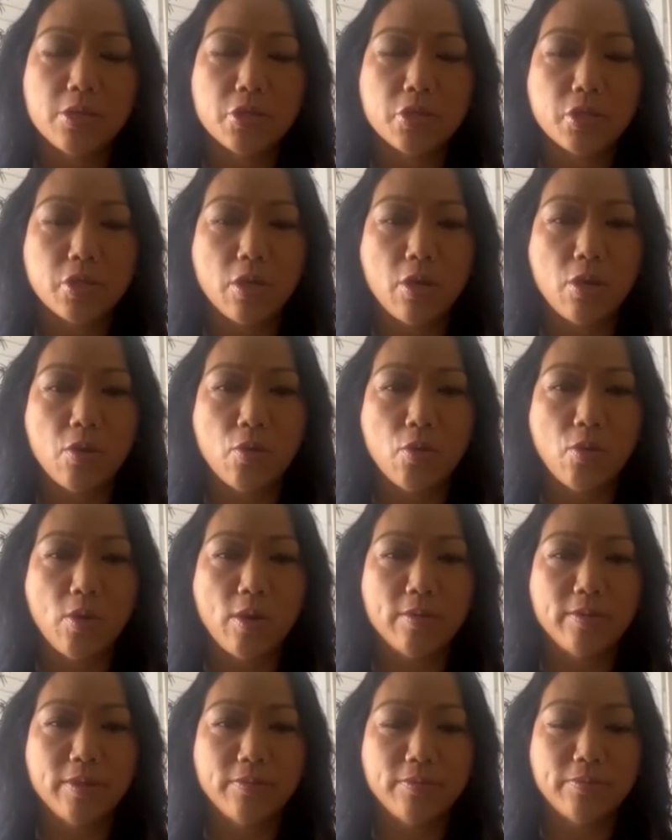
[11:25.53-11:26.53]

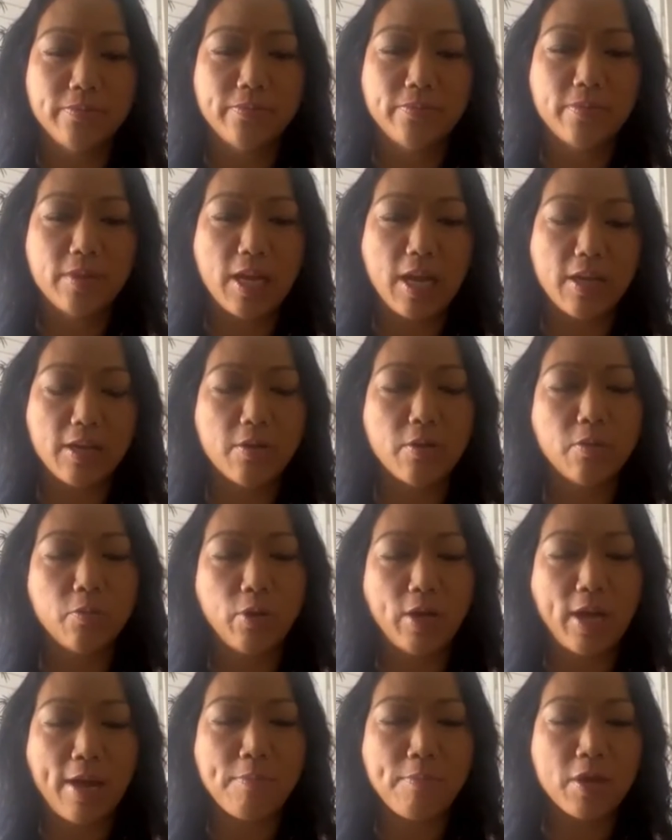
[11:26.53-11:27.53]
So
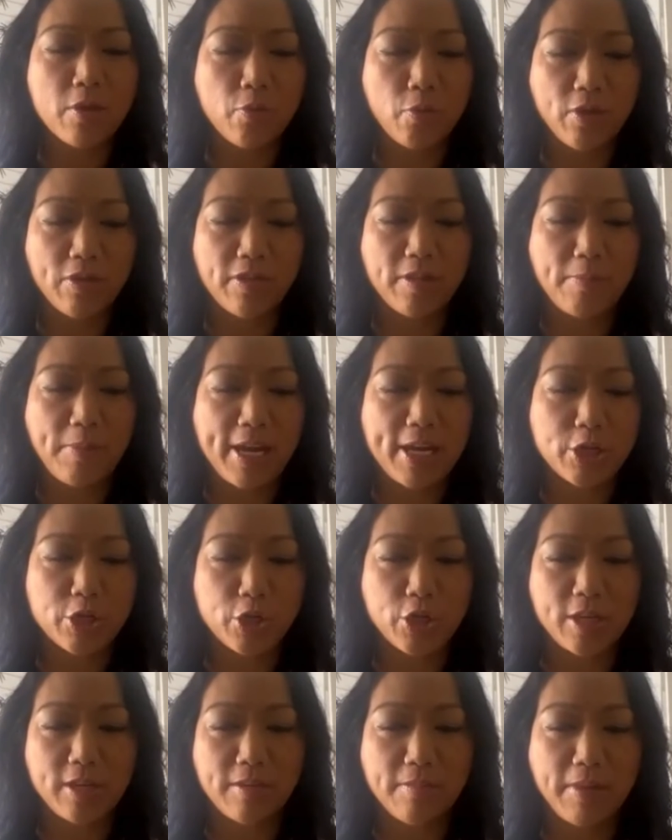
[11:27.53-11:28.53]
when I meet with the
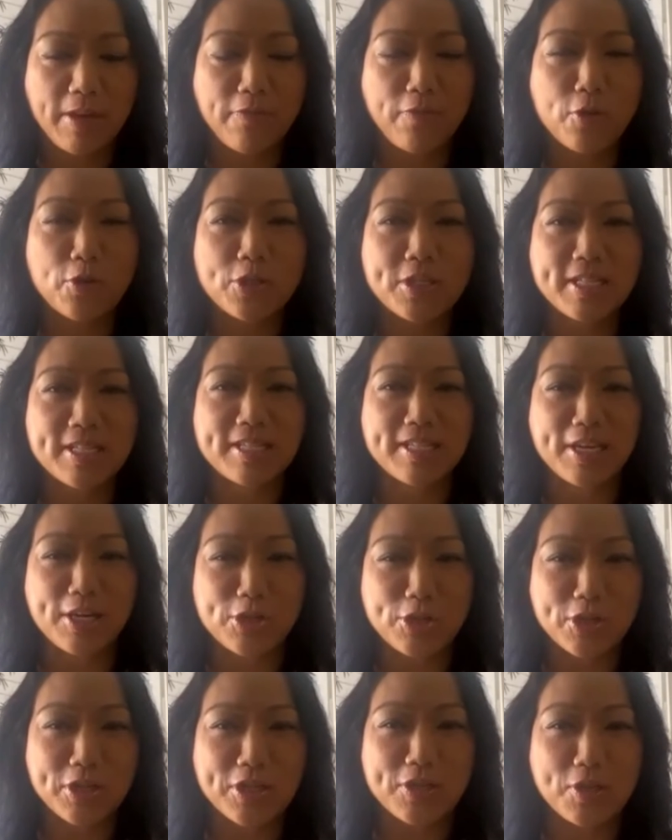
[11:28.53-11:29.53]
patient, my first
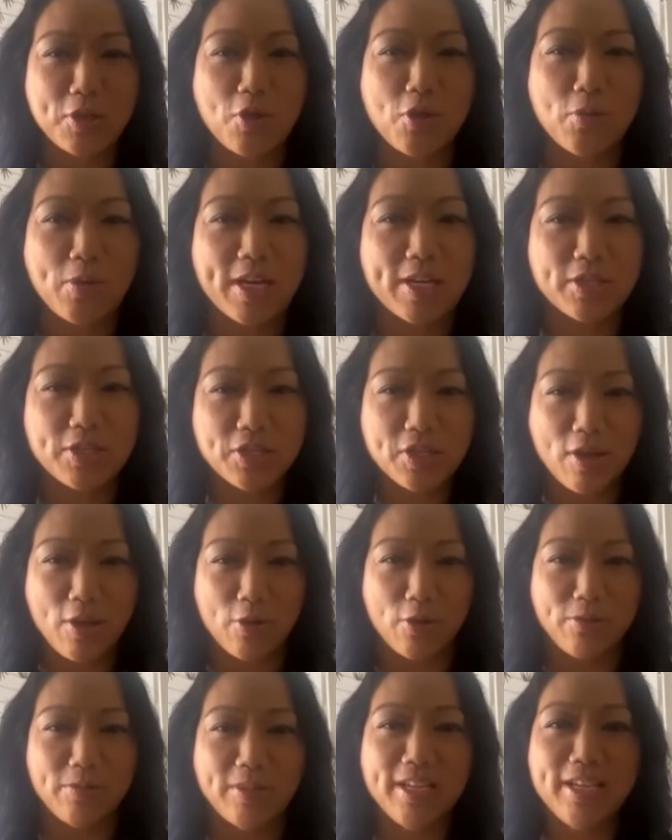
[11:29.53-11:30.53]
discussion is always,
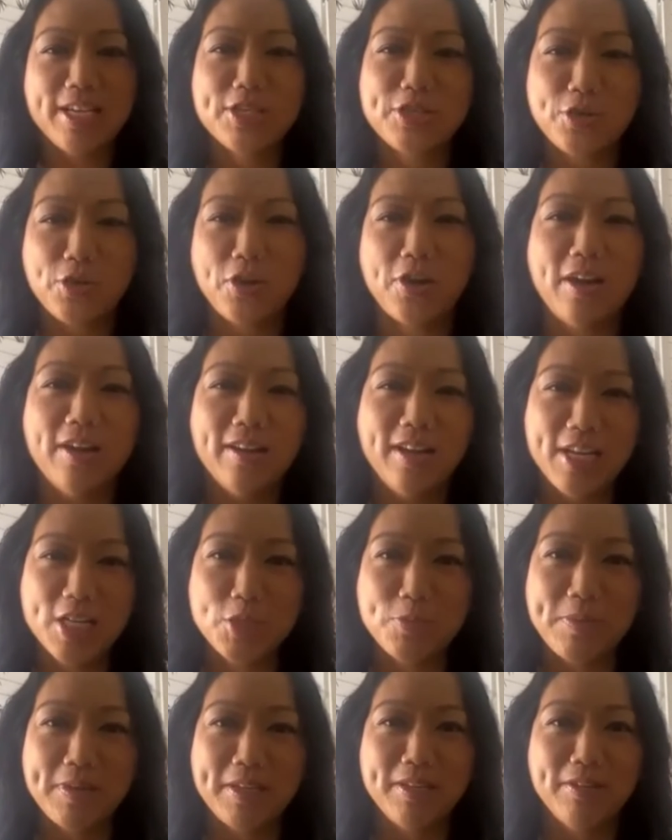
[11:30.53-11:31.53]
so is your
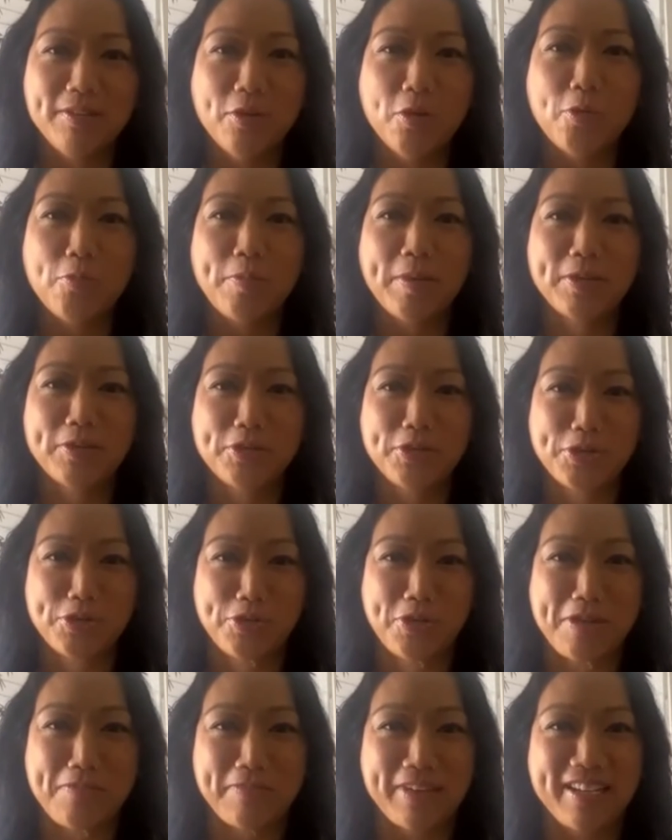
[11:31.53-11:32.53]
husband open to
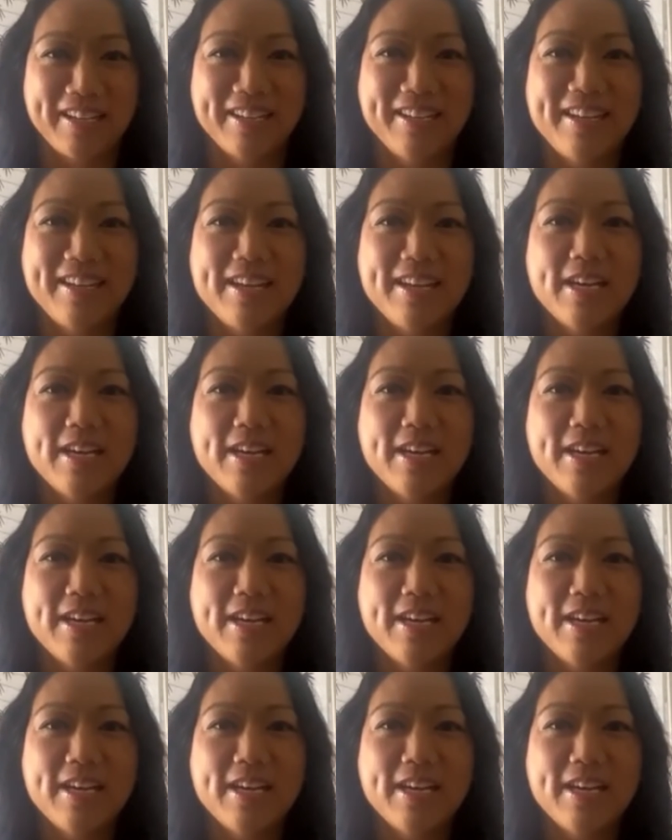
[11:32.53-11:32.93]
treatment?